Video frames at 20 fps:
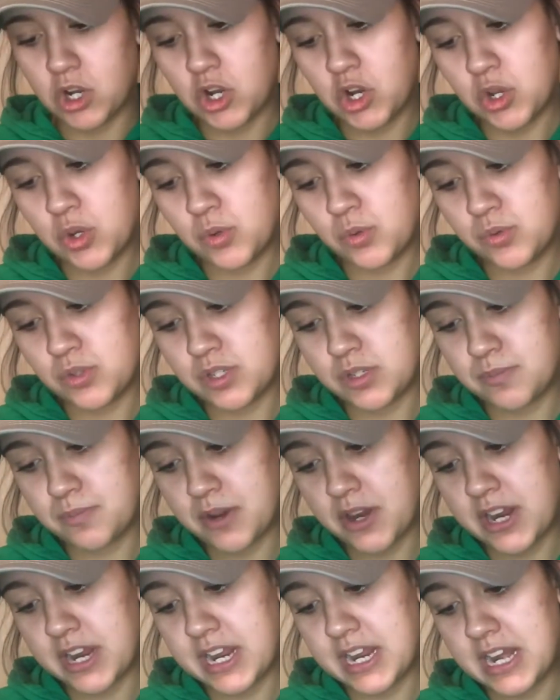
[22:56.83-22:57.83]
hose
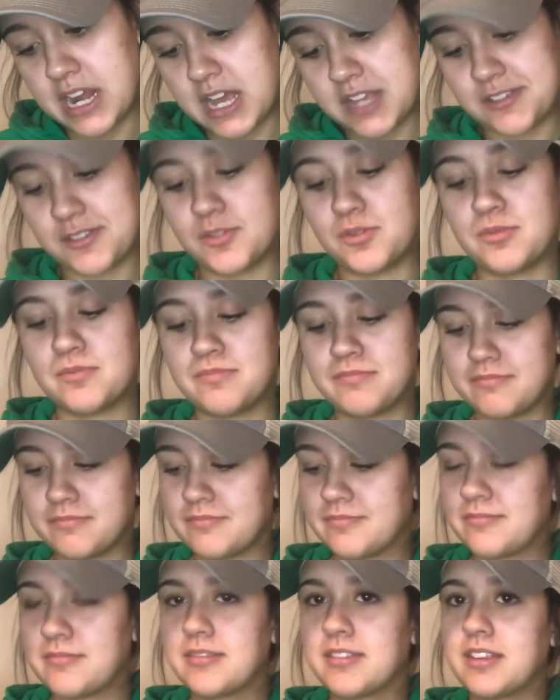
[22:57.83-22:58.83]
spray nozzle.
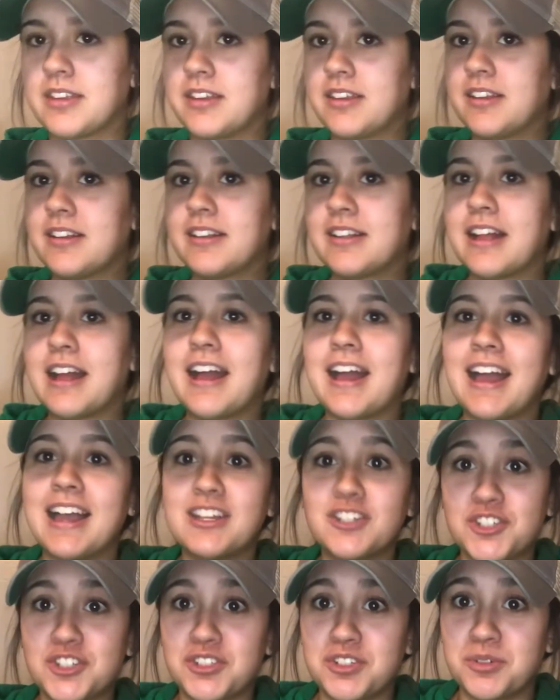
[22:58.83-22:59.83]
I
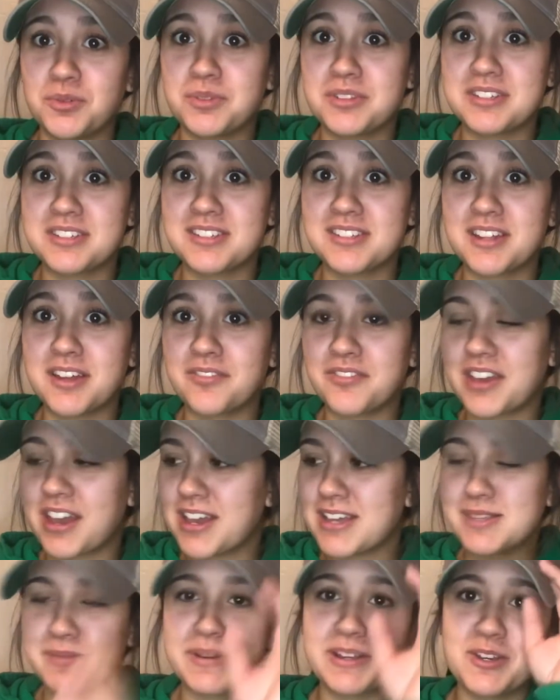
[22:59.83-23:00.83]
should know this stuff,
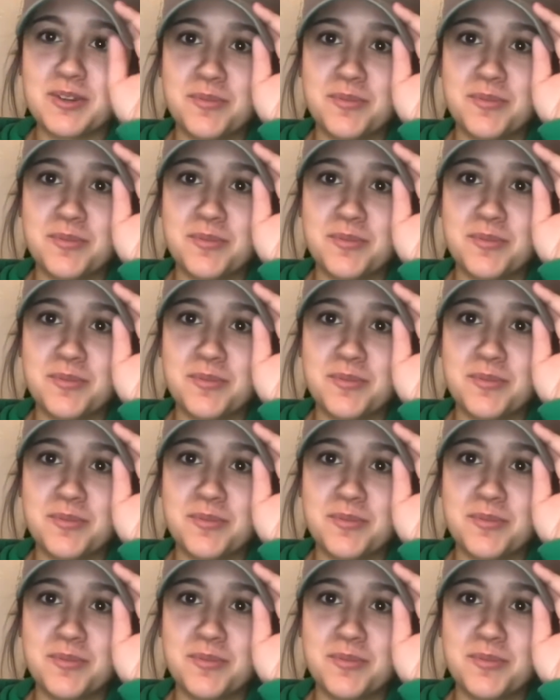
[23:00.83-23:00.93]
guys. My new